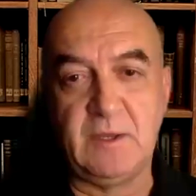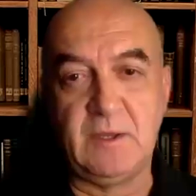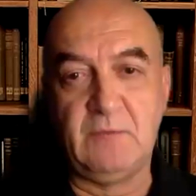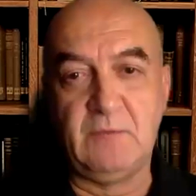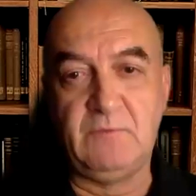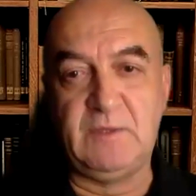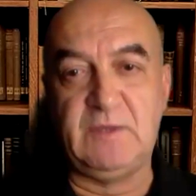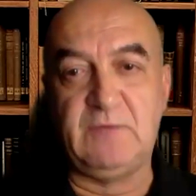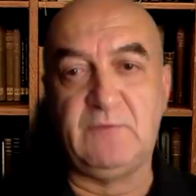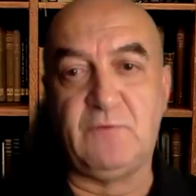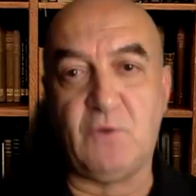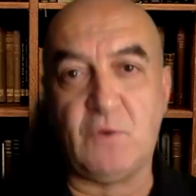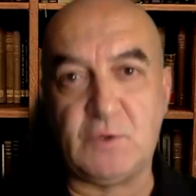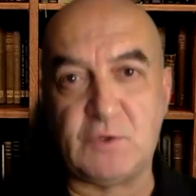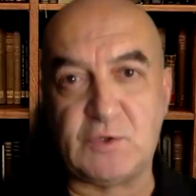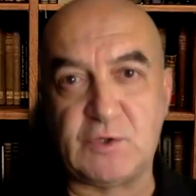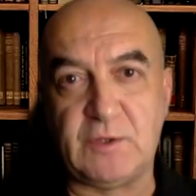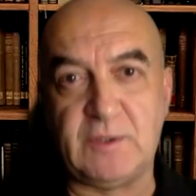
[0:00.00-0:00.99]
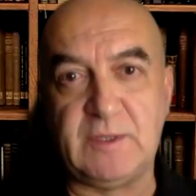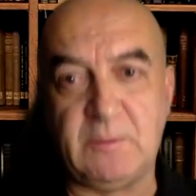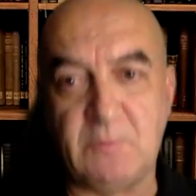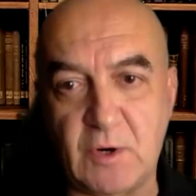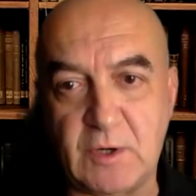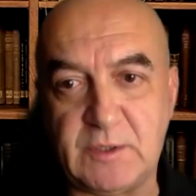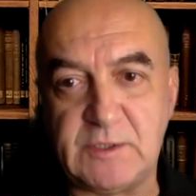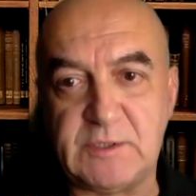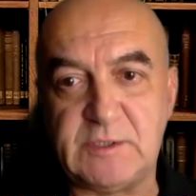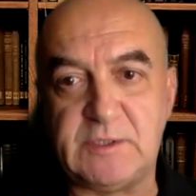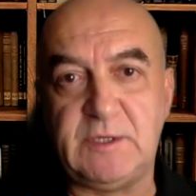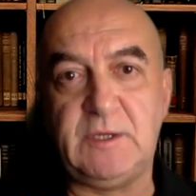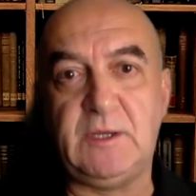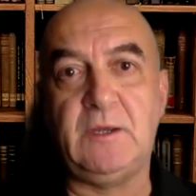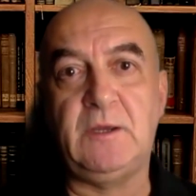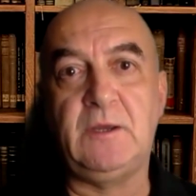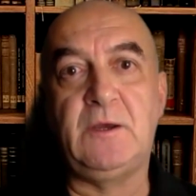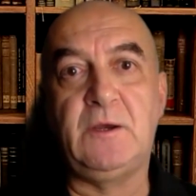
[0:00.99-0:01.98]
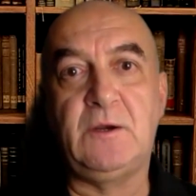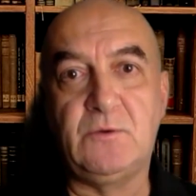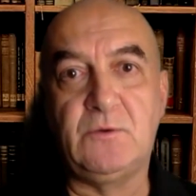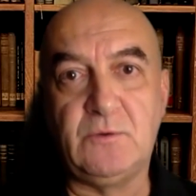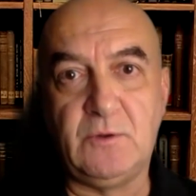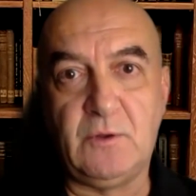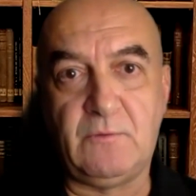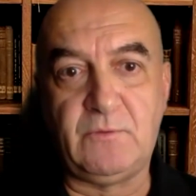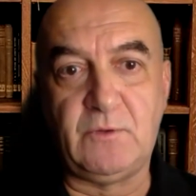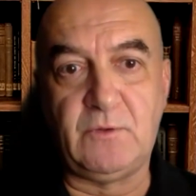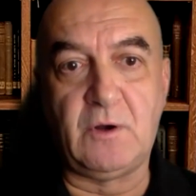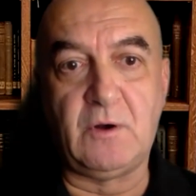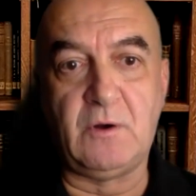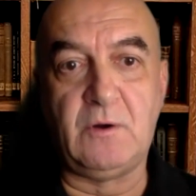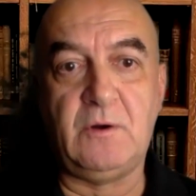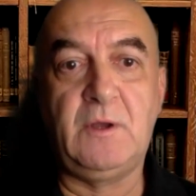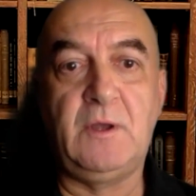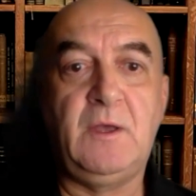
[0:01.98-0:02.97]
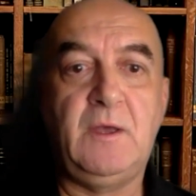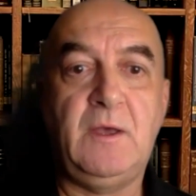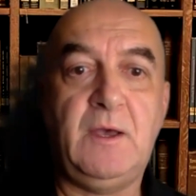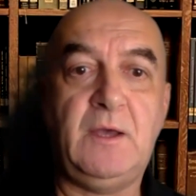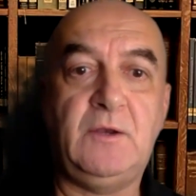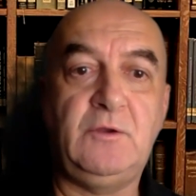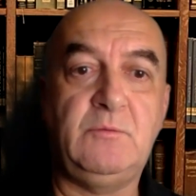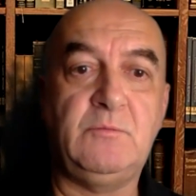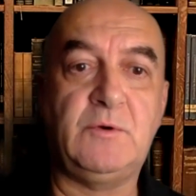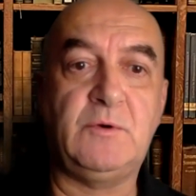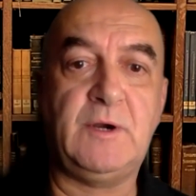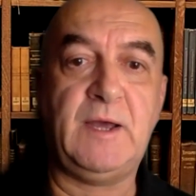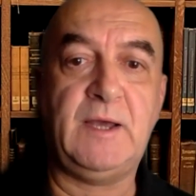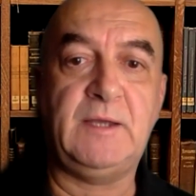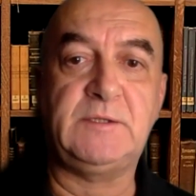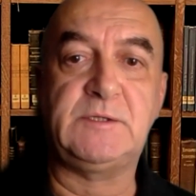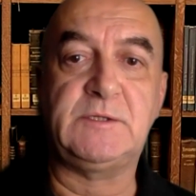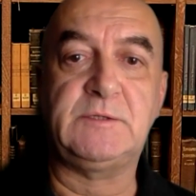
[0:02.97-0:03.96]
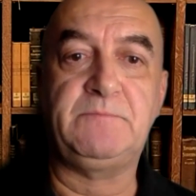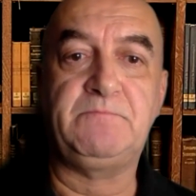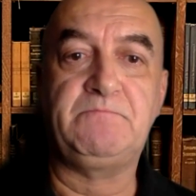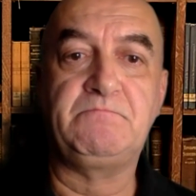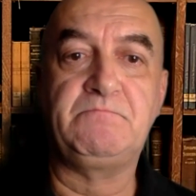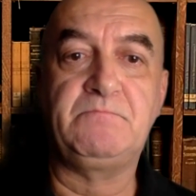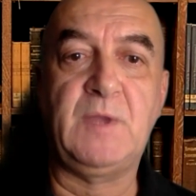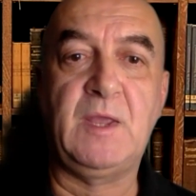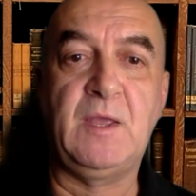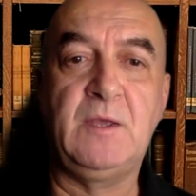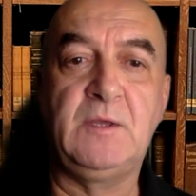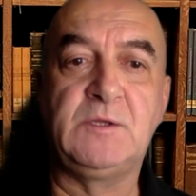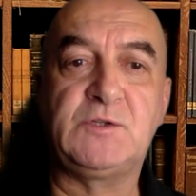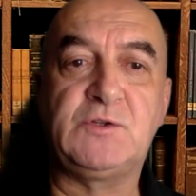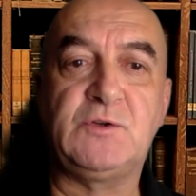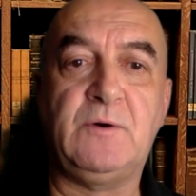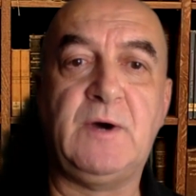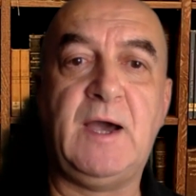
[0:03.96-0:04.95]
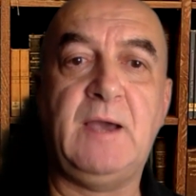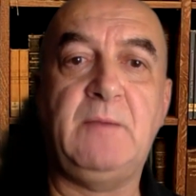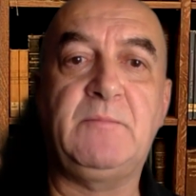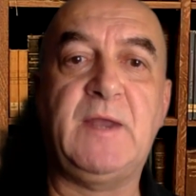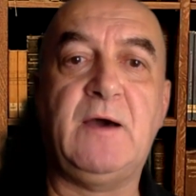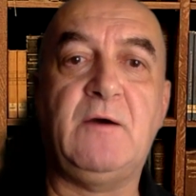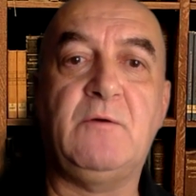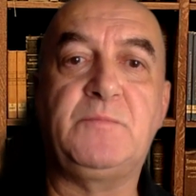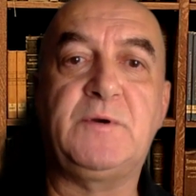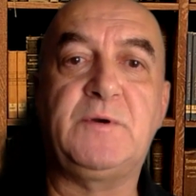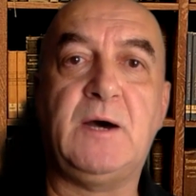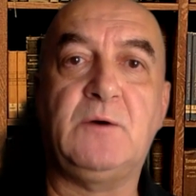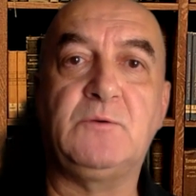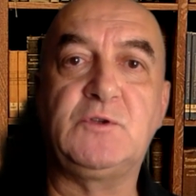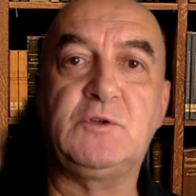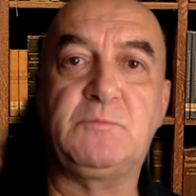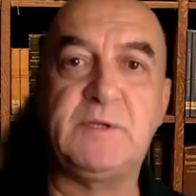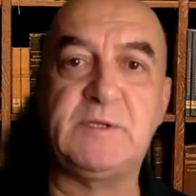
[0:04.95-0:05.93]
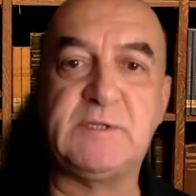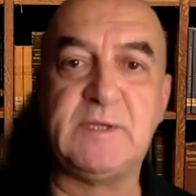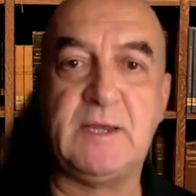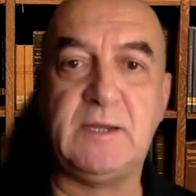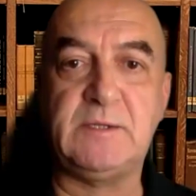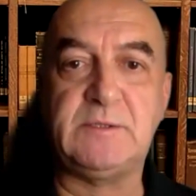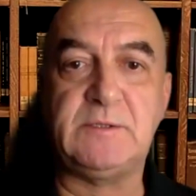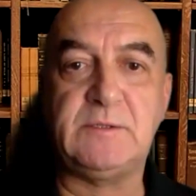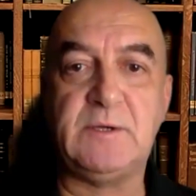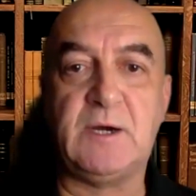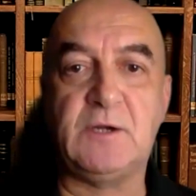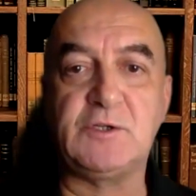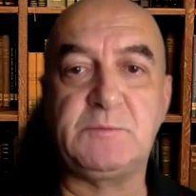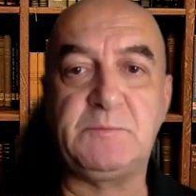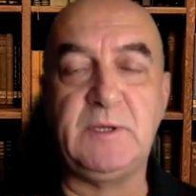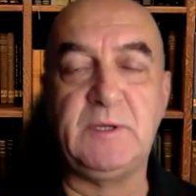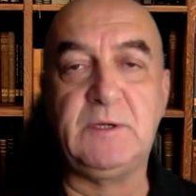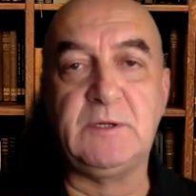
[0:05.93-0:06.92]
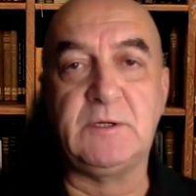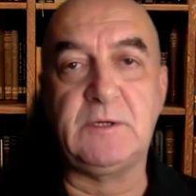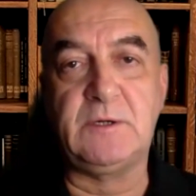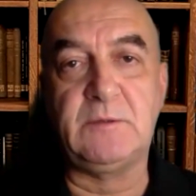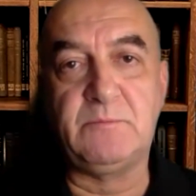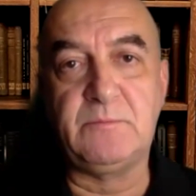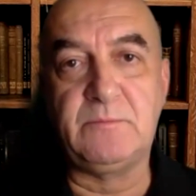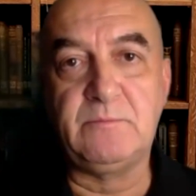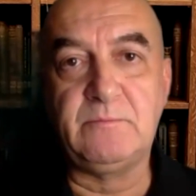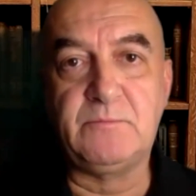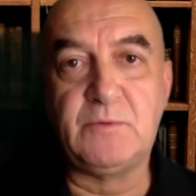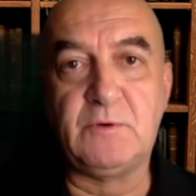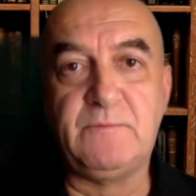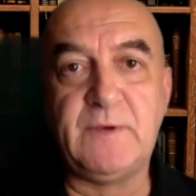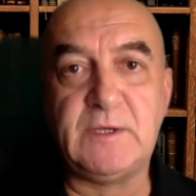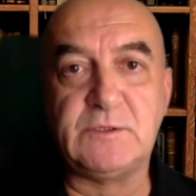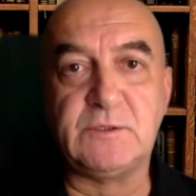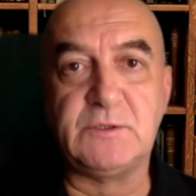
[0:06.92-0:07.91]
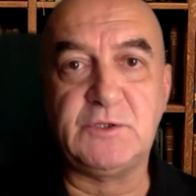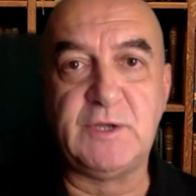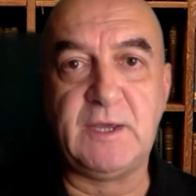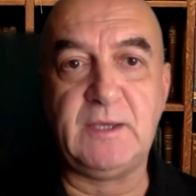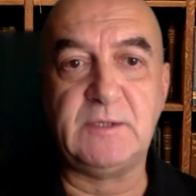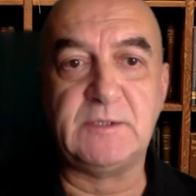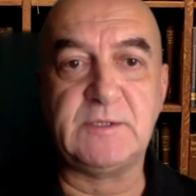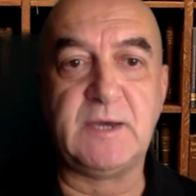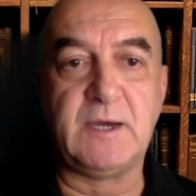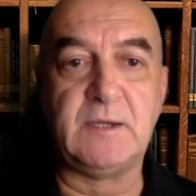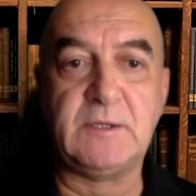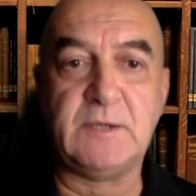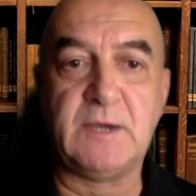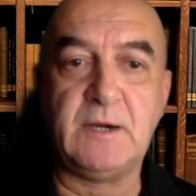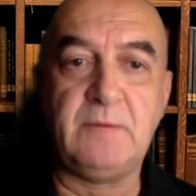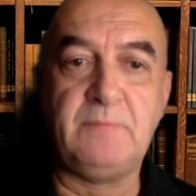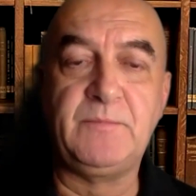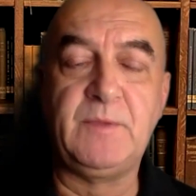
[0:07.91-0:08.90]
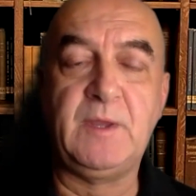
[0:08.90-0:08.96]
with the focus on democracy, rule of law, and human rights. So I'm now proud to present our speaker, Professor Cengiz Aktar.